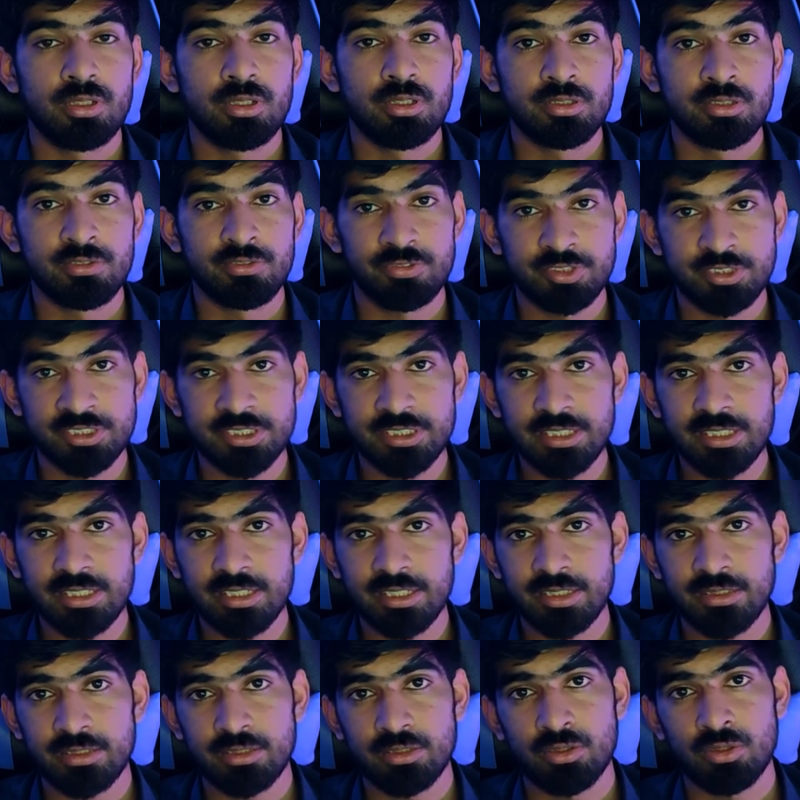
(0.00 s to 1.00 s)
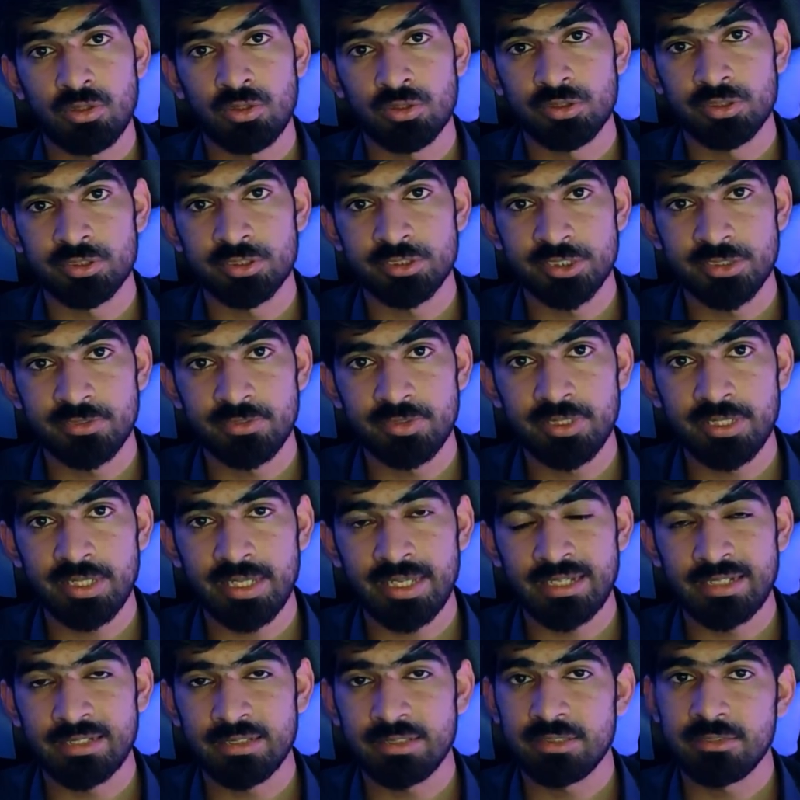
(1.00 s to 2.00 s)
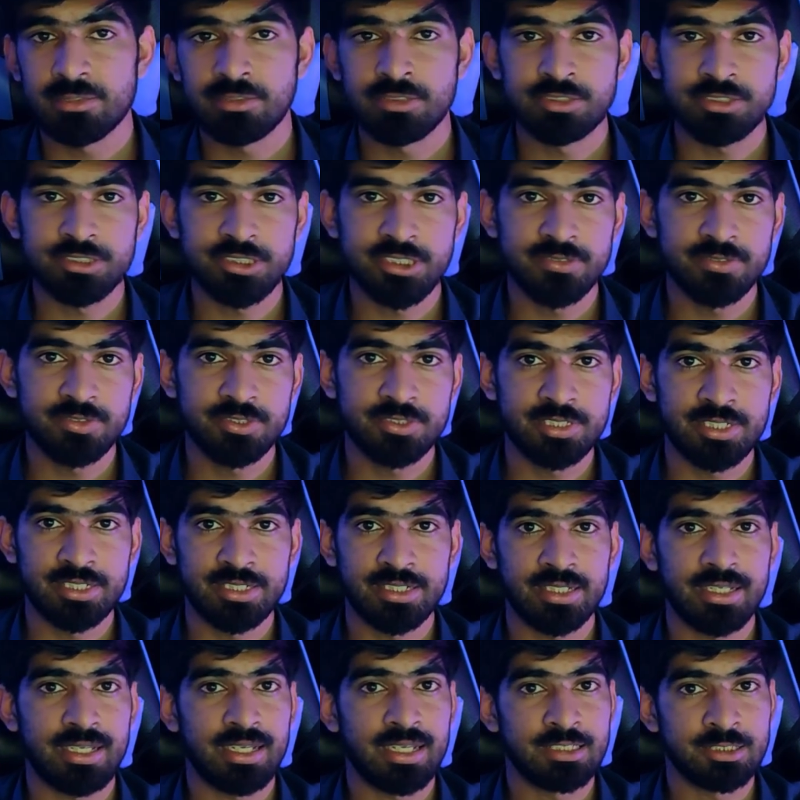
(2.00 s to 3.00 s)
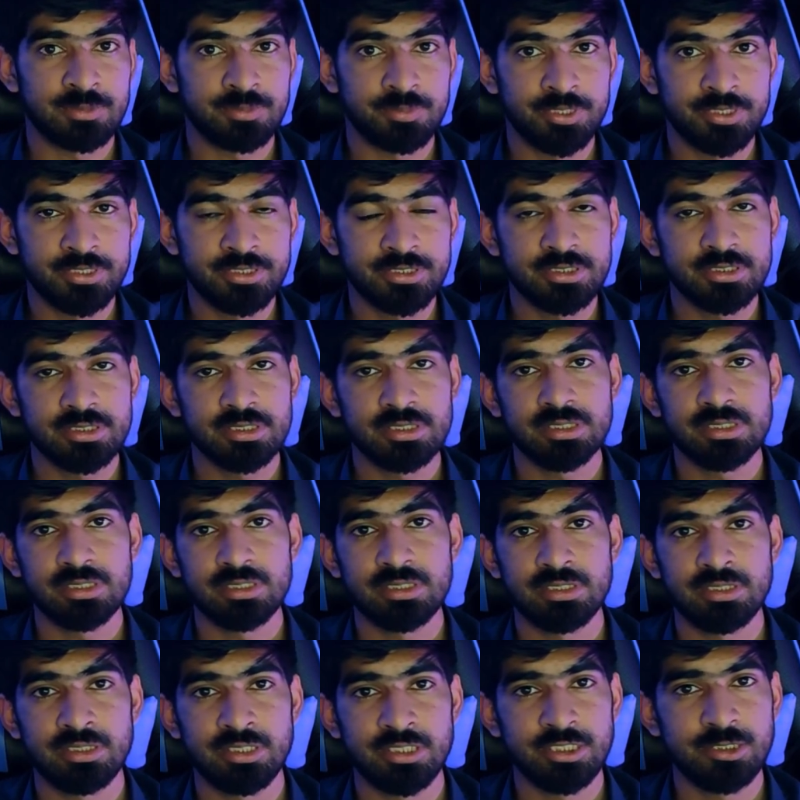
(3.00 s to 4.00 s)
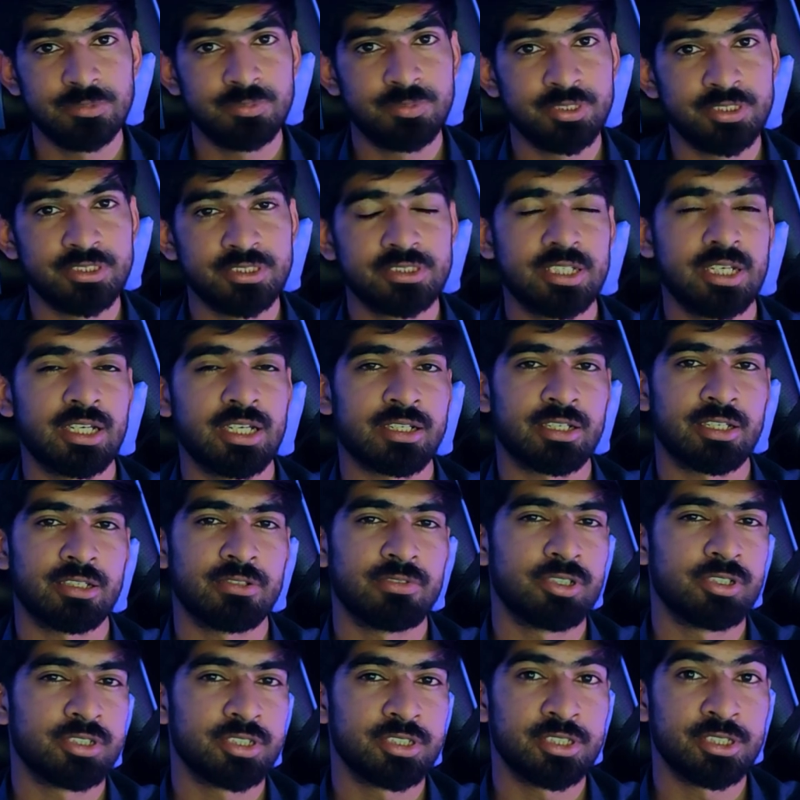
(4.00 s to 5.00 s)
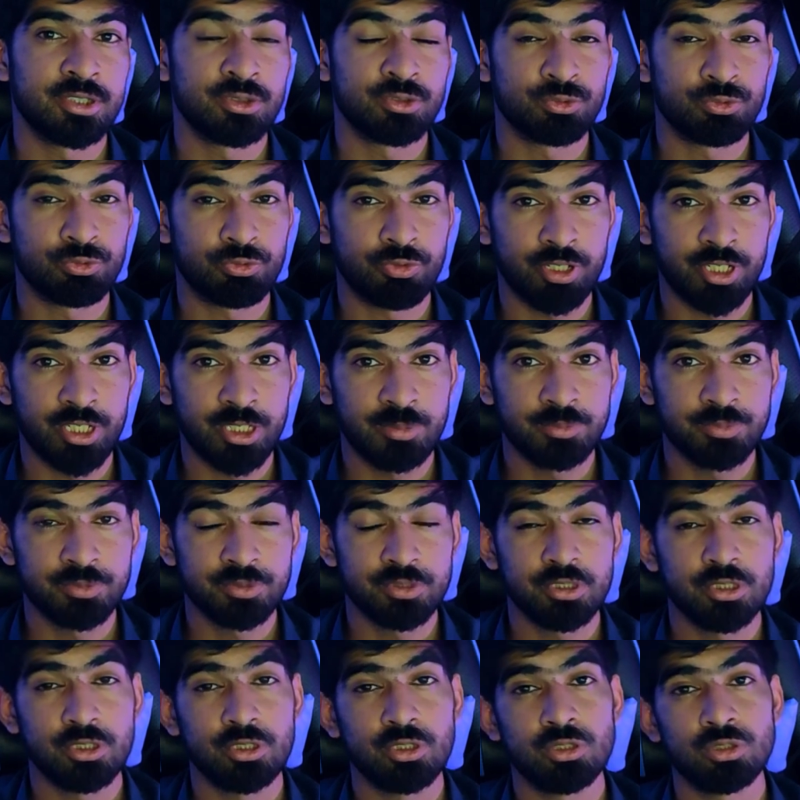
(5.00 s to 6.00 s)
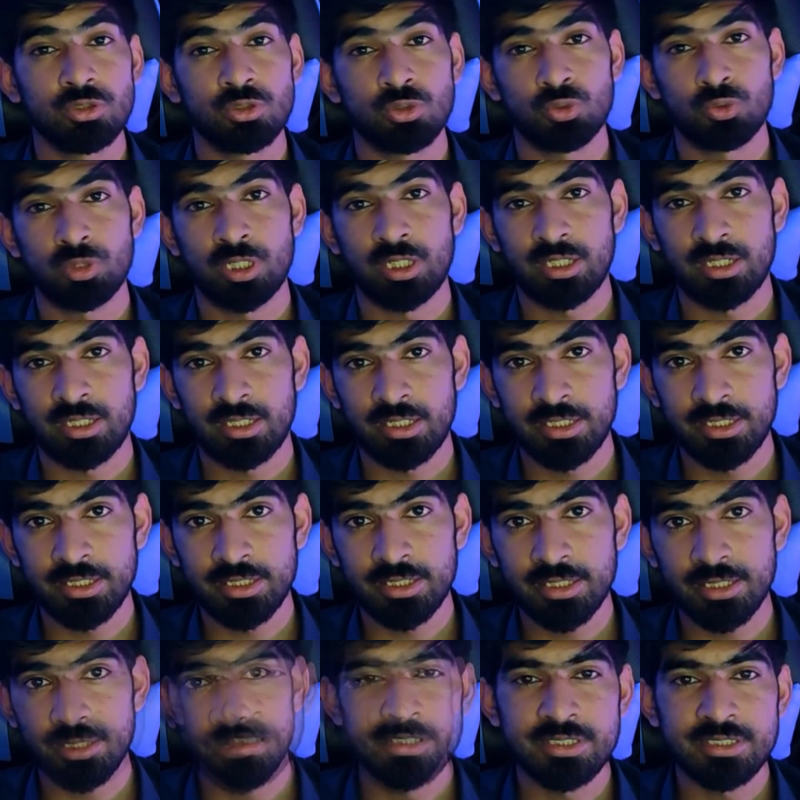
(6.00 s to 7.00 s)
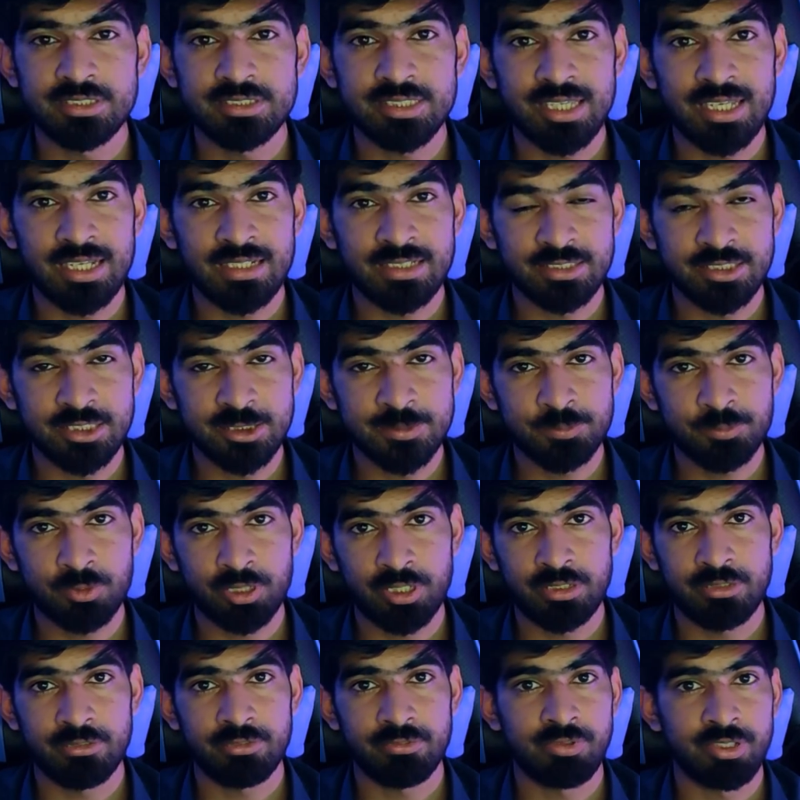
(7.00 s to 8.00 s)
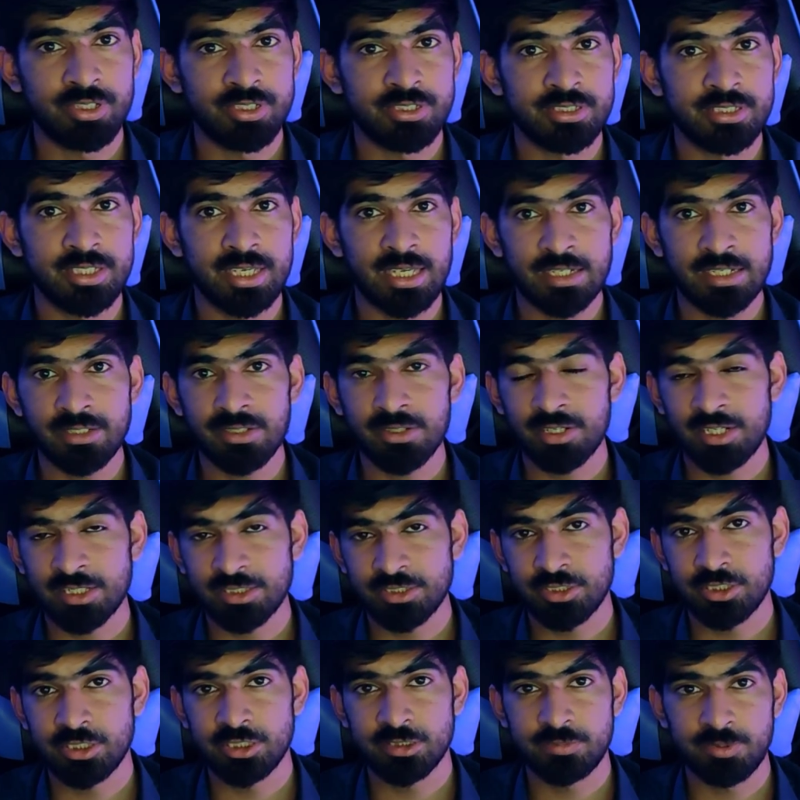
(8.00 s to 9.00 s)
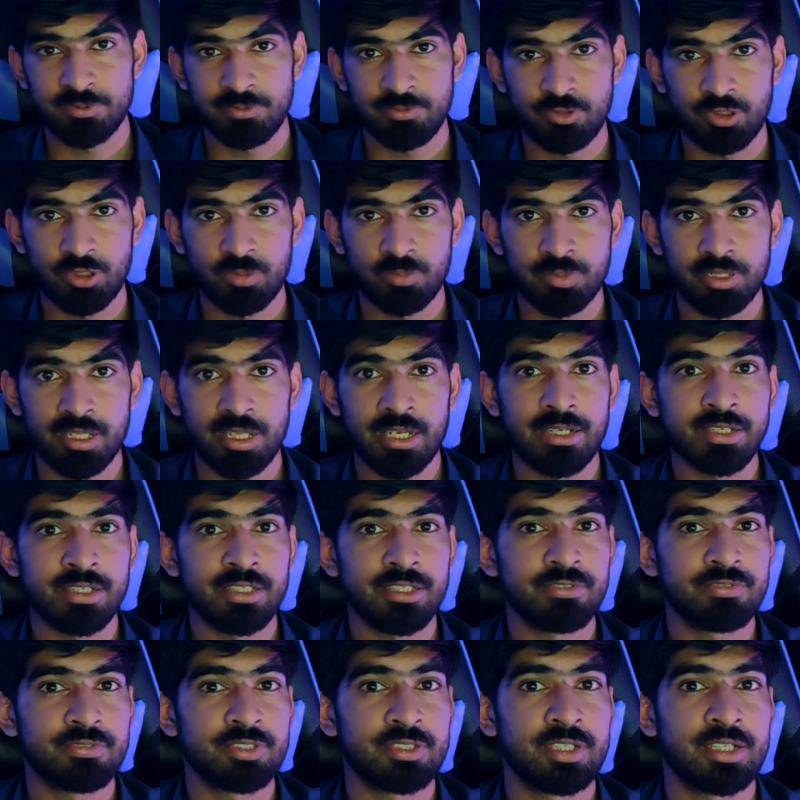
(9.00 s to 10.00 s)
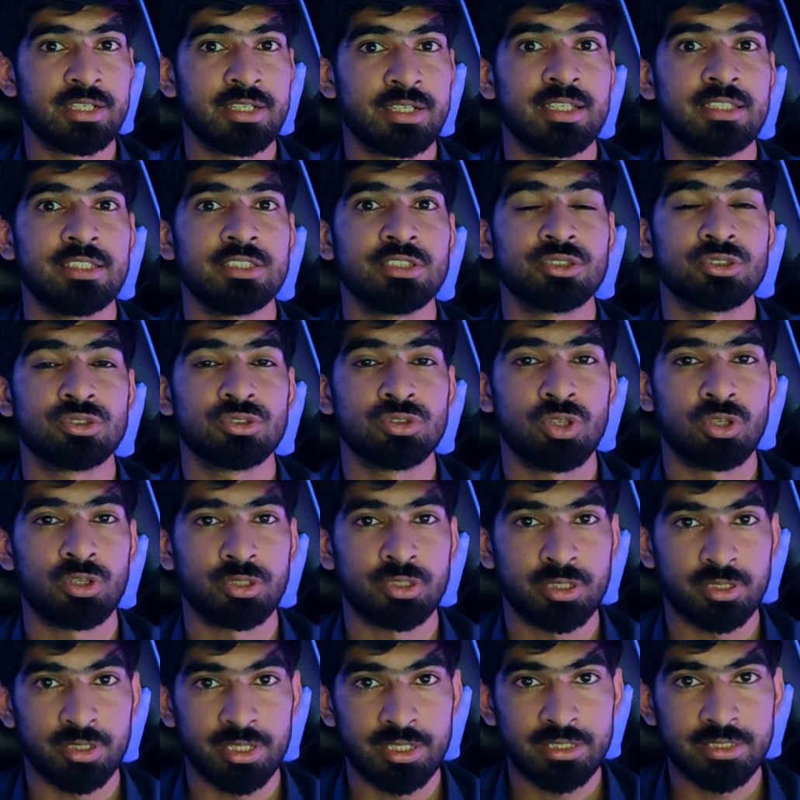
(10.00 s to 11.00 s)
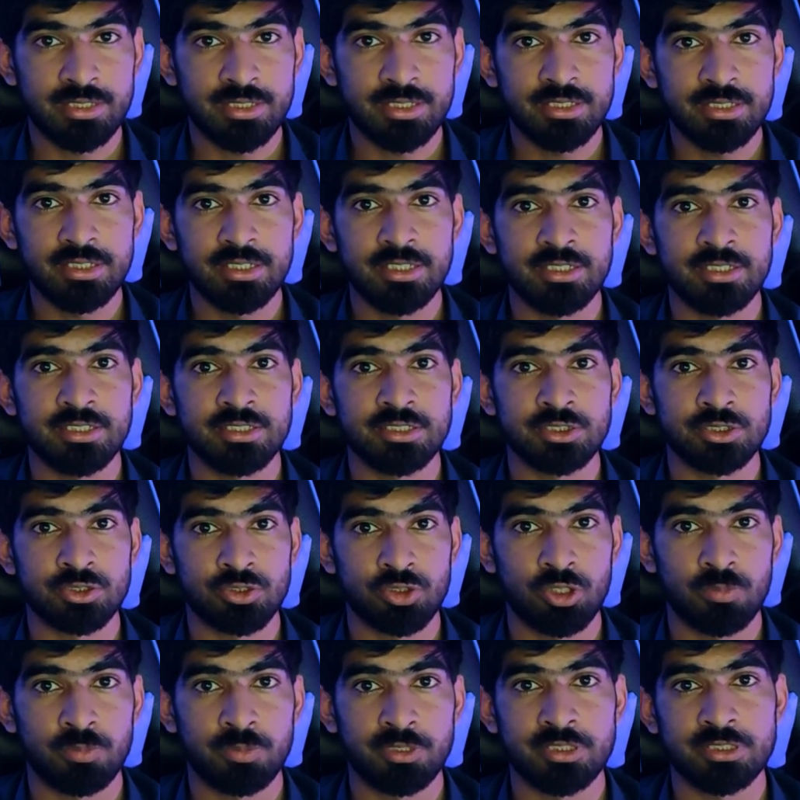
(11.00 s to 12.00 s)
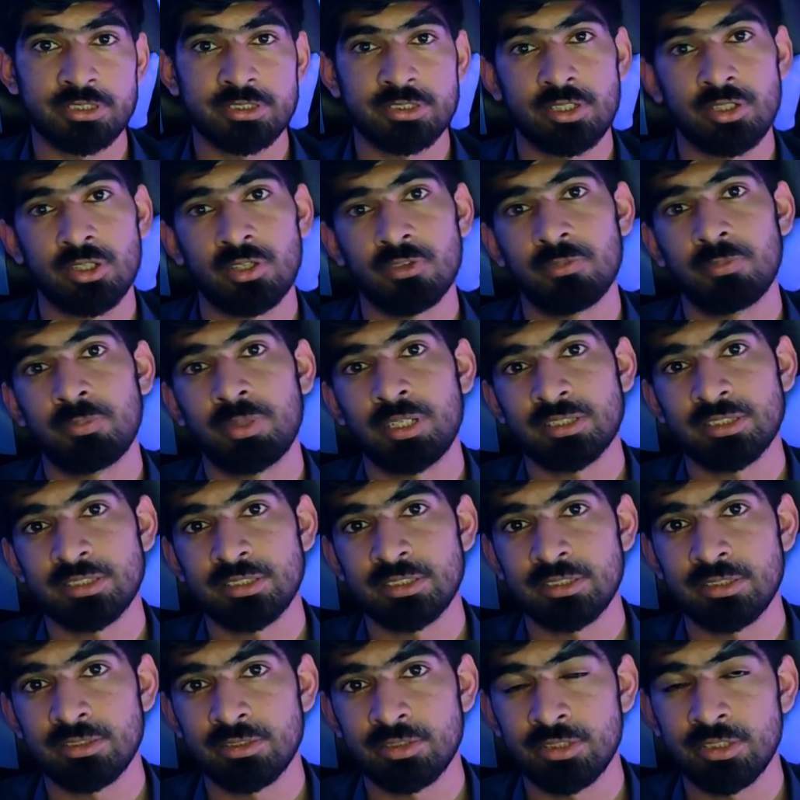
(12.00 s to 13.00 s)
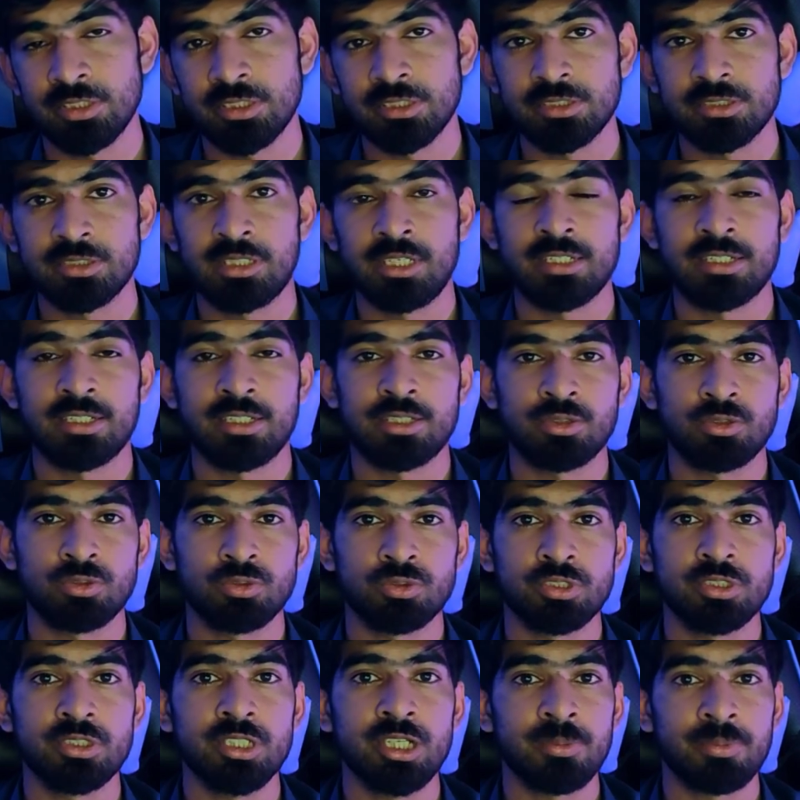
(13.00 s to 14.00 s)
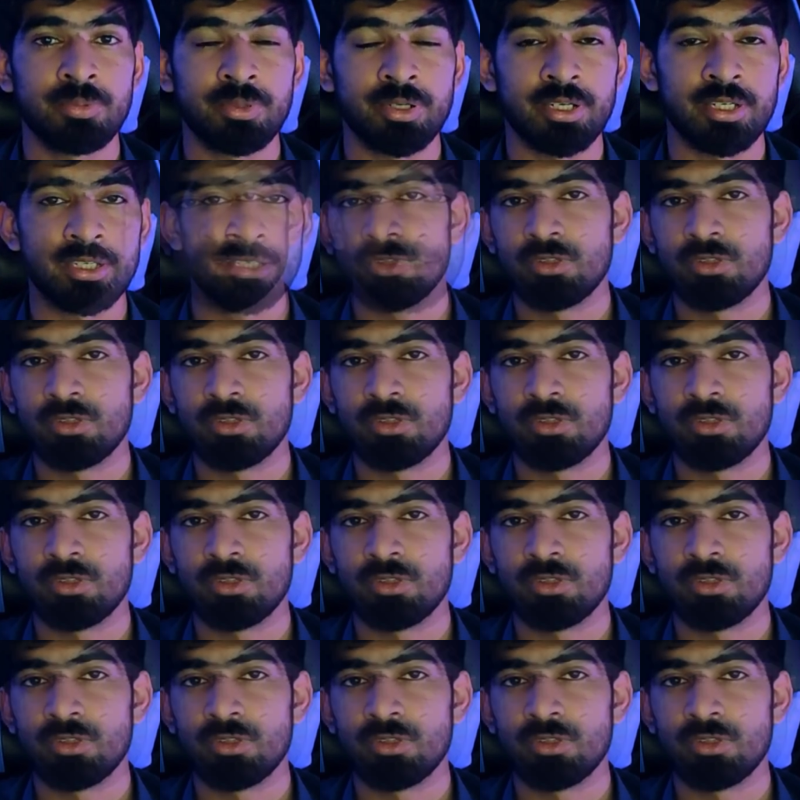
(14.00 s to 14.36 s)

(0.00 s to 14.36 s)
The physical layer on the receiving end receives data as bits. These bits are converted into frames through data link layer. It is at this point where the error connection is performed, and if the data is not corrected, it is dropped instead of passing this data to the upper layer.